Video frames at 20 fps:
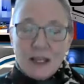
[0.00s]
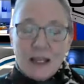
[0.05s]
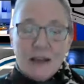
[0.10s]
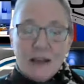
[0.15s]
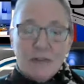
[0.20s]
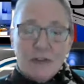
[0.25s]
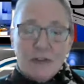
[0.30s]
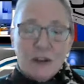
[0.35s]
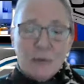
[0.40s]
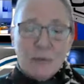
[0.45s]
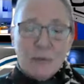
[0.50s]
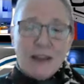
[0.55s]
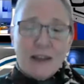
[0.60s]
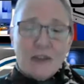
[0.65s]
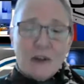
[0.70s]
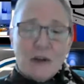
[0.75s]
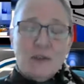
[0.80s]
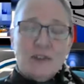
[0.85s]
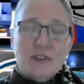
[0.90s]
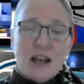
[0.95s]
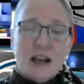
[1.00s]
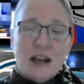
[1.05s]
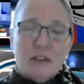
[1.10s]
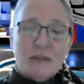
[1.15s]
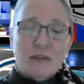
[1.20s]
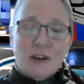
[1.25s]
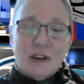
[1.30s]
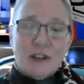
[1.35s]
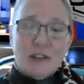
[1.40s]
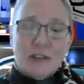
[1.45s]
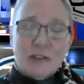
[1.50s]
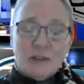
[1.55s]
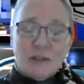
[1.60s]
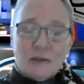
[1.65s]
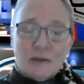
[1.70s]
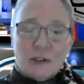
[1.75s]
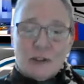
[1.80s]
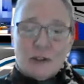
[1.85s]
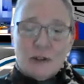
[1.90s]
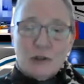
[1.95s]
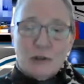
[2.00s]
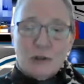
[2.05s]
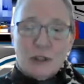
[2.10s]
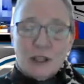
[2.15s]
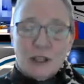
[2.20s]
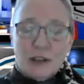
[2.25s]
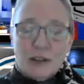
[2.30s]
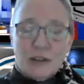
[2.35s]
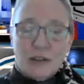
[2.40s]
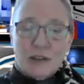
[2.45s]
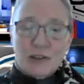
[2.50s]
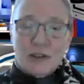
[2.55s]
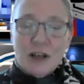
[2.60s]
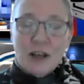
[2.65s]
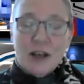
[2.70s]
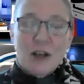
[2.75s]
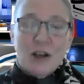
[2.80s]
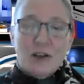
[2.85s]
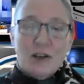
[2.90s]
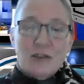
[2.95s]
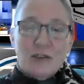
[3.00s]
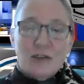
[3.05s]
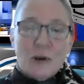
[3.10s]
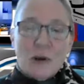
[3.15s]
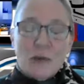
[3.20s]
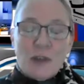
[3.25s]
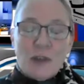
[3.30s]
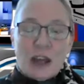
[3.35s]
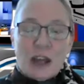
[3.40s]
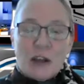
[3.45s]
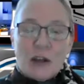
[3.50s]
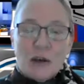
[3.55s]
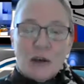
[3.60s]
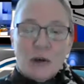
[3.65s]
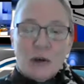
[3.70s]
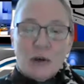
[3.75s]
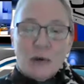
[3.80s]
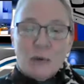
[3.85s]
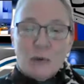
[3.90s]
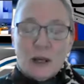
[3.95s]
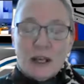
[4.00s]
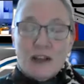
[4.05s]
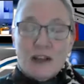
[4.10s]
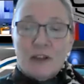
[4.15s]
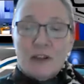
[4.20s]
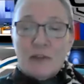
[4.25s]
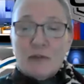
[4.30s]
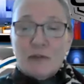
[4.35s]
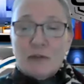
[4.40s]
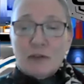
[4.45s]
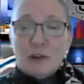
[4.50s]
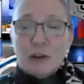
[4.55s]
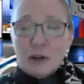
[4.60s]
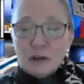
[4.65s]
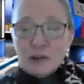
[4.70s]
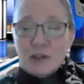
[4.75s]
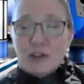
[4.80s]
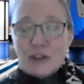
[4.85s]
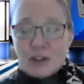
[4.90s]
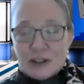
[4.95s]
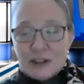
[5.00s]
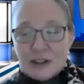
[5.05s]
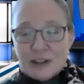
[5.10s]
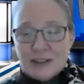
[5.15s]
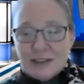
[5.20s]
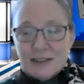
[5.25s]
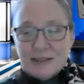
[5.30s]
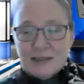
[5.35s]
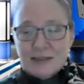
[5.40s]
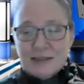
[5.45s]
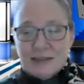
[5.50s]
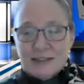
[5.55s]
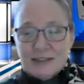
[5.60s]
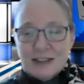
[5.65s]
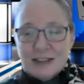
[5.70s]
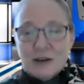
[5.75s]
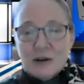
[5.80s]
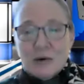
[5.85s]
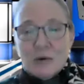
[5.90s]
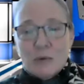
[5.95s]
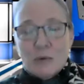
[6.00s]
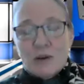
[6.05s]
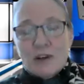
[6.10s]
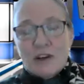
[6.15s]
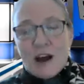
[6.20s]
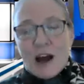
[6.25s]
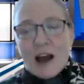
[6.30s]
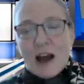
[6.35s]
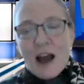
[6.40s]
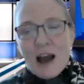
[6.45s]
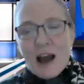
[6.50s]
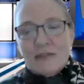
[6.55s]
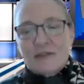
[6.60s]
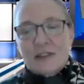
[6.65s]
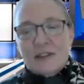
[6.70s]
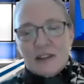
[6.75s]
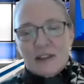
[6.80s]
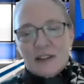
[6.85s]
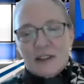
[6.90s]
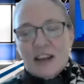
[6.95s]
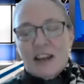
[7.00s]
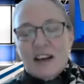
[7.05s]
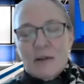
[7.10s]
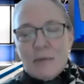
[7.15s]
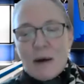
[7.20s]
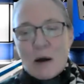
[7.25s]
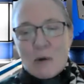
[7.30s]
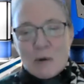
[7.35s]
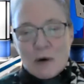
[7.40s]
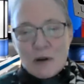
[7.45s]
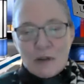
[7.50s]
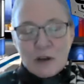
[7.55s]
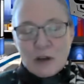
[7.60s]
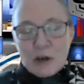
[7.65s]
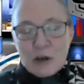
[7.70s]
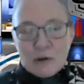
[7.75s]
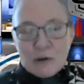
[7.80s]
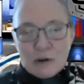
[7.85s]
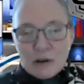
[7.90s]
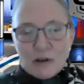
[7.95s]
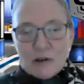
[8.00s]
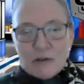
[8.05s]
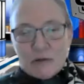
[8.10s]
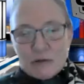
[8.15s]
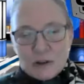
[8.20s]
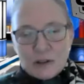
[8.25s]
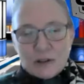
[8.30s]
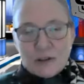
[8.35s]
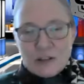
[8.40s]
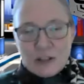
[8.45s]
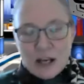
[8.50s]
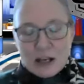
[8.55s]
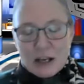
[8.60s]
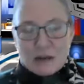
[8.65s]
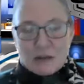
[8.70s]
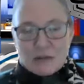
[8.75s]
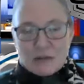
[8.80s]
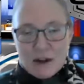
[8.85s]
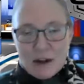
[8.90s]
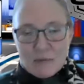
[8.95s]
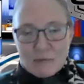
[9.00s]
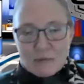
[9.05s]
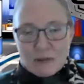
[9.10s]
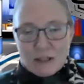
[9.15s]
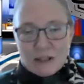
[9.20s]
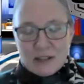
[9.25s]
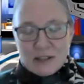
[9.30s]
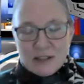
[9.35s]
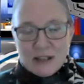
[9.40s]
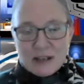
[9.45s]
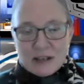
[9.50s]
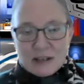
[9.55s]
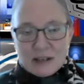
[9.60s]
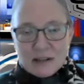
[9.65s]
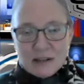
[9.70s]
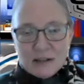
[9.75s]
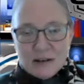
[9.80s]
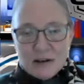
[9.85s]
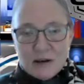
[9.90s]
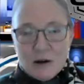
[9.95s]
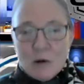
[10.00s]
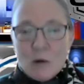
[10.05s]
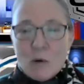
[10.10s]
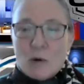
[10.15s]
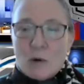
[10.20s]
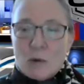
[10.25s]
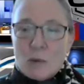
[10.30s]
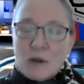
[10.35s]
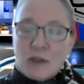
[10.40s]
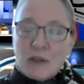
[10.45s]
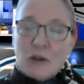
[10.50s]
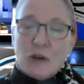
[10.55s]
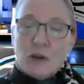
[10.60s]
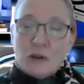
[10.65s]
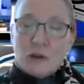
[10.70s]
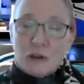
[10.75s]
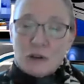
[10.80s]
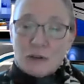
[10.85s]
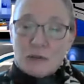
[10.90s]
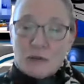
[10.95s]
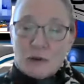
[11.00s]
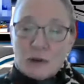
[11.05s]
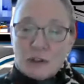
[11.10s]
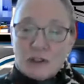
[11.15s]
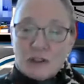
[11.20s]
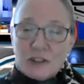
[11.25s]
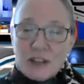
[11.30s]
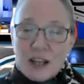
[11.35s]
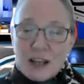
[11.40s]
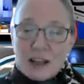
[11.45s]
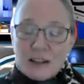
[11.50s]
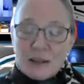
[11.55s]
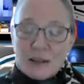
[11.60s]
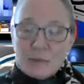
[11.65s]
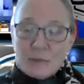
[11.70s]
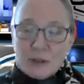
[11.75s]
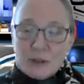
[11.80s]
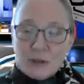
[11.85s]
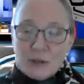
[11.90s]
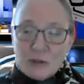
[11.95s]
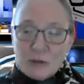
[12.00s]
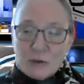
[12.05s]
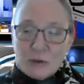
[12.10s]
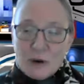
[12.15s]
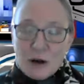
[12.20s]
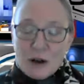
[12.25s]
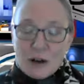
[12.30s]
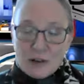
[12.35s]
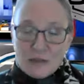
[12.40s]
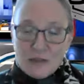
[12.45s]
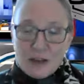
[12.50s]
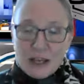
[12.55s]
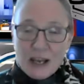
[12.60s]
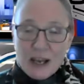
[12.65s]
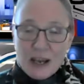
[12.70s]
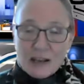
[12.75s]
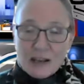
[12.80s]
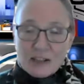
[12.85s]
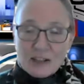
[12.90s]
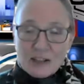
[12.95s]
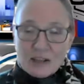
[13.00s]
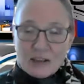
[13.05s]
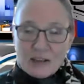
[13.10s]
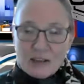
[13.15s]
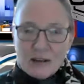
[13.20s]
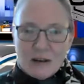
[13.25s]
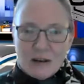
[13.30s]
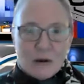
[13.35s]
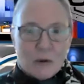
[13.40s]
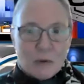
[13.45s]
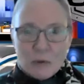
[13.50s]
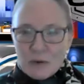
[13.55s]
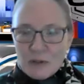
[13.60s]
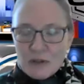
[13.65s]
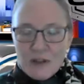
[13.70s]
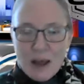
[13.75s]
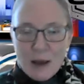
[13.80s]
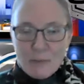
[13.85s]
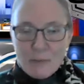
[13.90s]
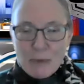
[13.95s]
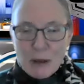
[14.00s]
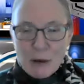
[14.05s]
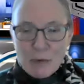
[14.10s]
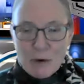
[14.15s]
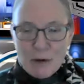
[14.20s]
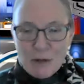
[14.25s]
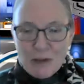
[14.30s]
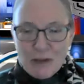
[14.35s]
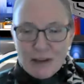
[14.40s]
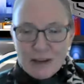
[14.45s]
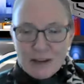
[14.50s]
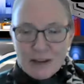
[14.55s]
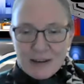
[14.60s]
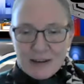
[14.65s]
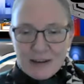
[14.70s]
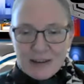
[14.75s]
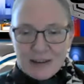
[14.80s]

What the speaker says: If you made those sacrifices for 2 years so that you in the future would not have to think about whether you can afford to take your family to dinner or whether you can afford to take them on a vacation, wouldn't that be worth it?